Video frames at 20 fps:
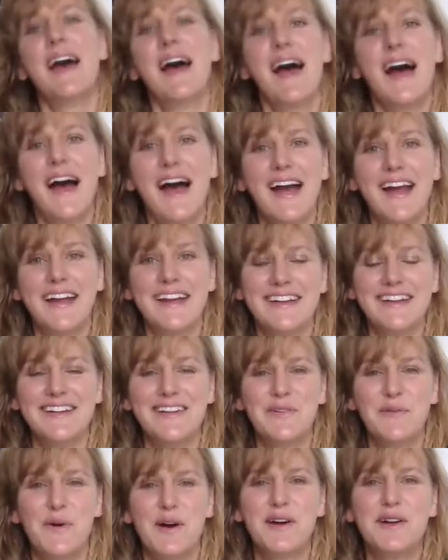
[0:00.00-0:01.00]
Hi,
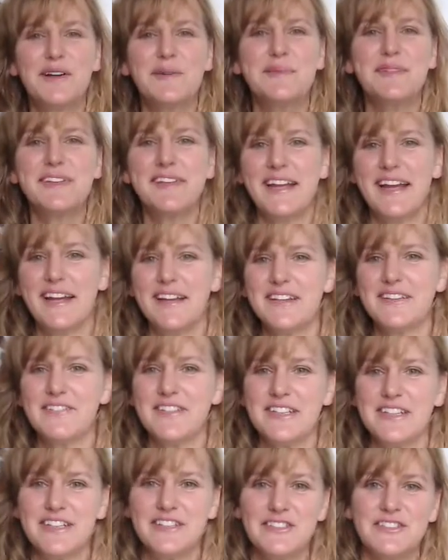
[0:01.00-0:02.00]
welcome to Land of
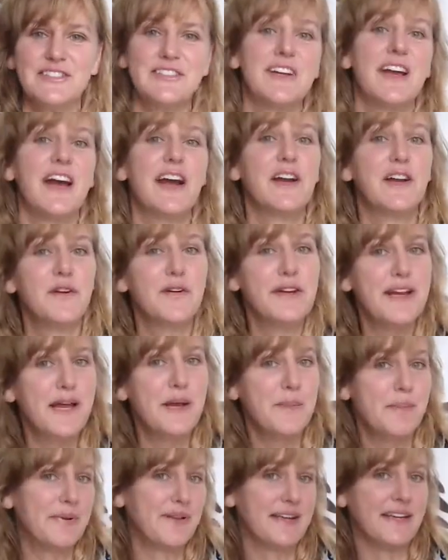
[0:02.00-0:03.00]
Ish, a
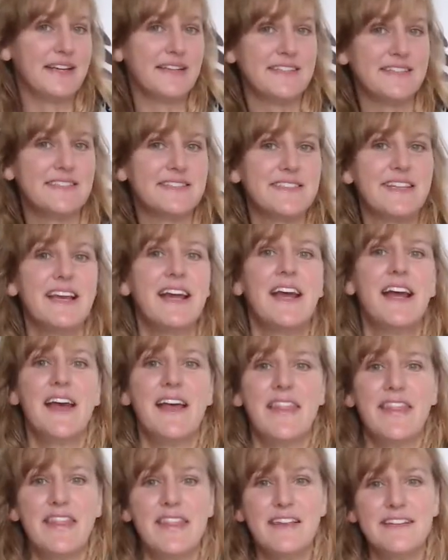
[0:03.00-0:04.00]
create place.
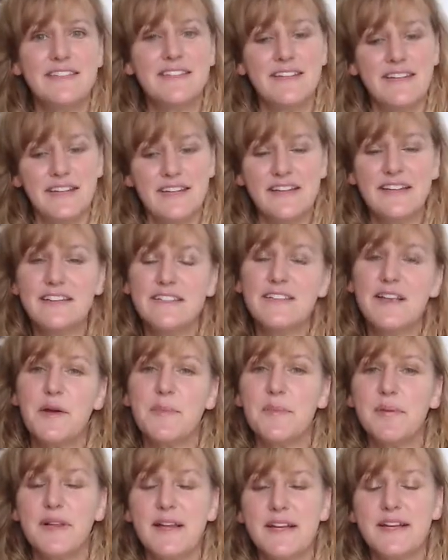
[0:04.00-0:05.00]
This is a
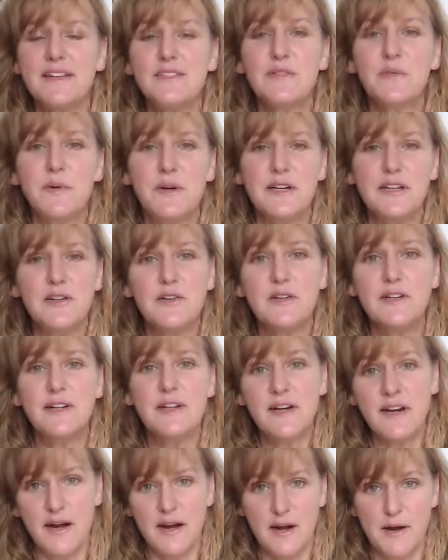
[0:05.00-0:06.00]
place where you
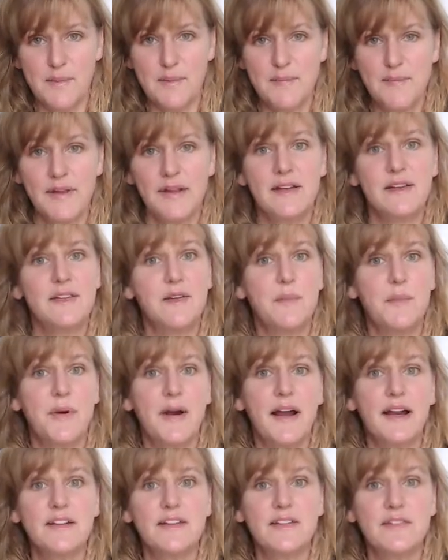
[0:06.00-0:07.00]
can come to
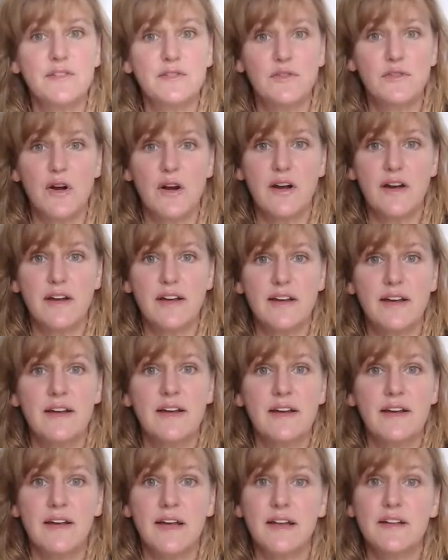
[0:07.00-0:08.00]
practice drawing
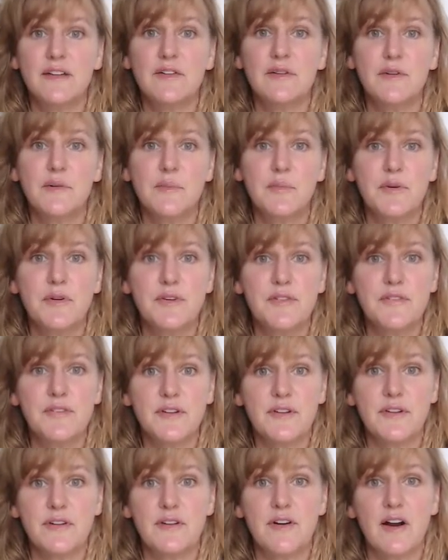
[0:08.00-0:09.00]
and to improve
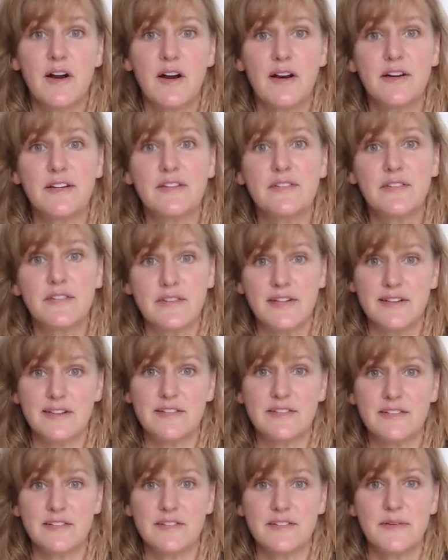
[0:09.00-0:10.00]
your artist
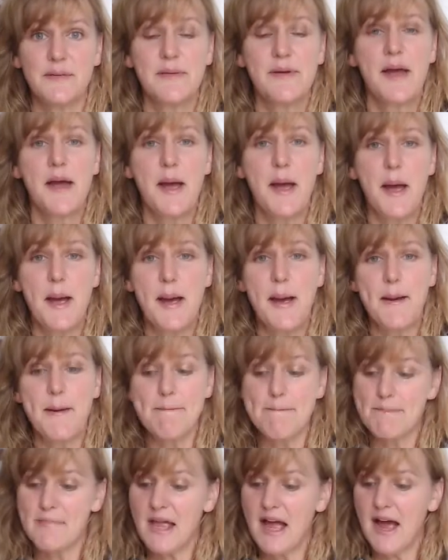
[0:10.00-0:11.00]
skills.
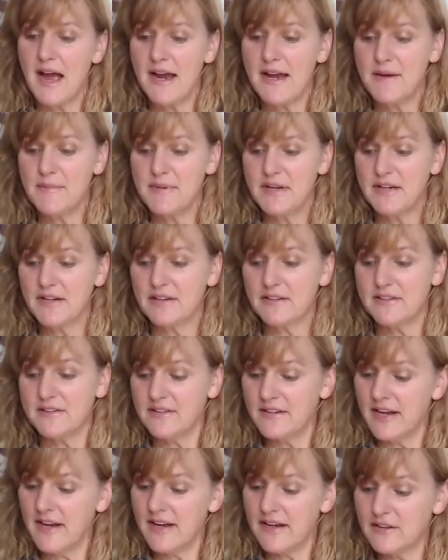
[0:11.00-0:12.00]
I am here
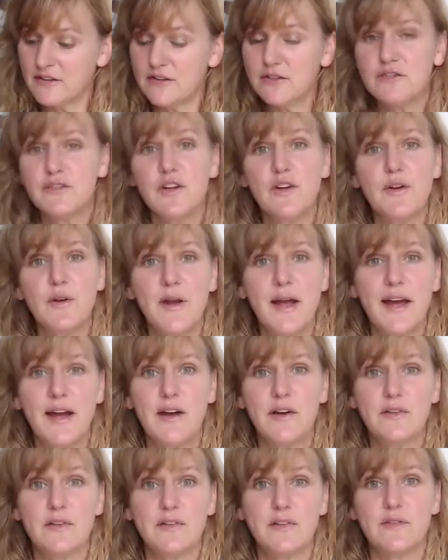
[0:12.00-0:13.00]
today to show you
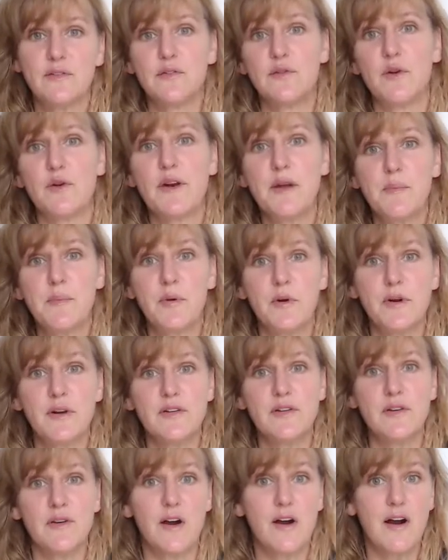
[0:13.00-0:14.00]
how to storyboard
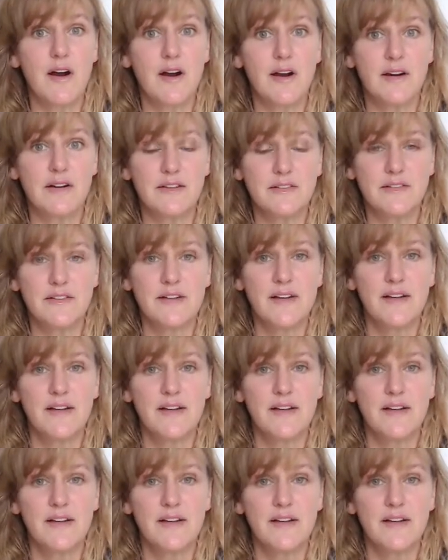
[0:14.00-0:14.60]
your art.